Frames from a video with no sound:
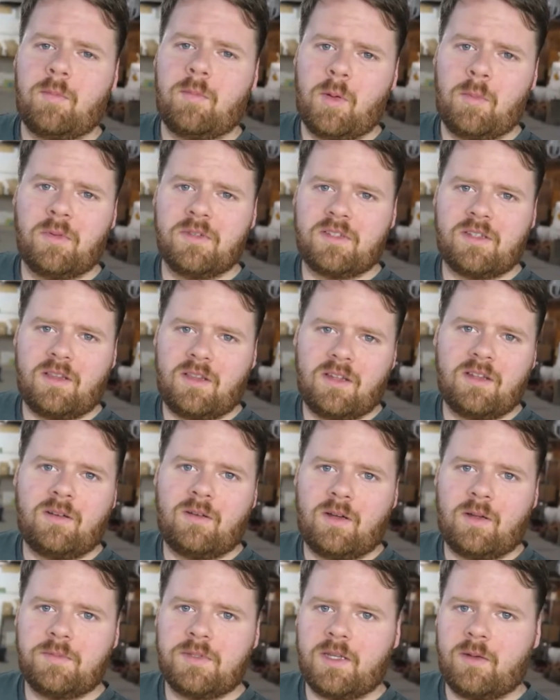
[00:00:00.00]
I'm almost a
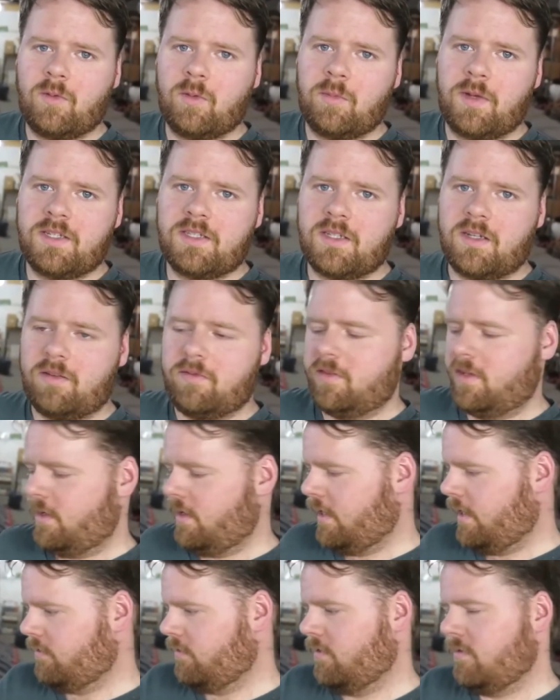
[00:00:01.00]
little upset with myself that
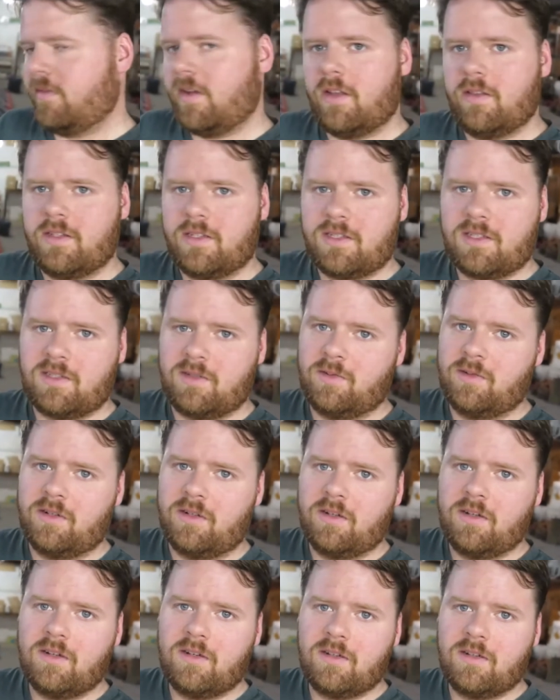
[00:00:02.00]
I haven't found this
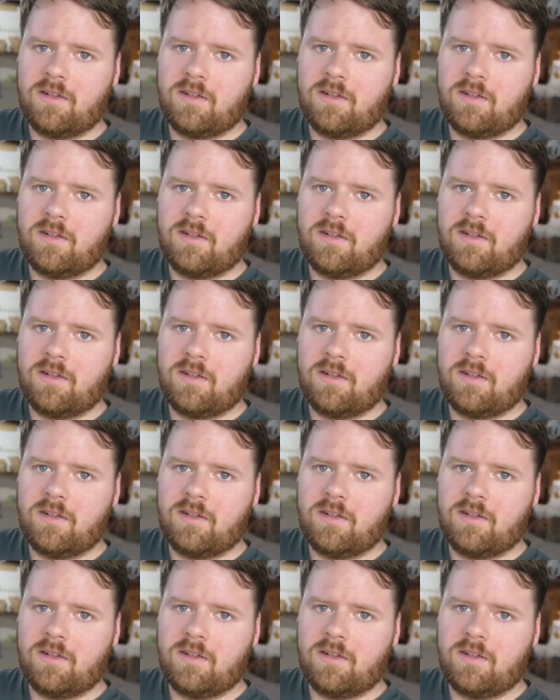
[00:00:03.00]
sooner.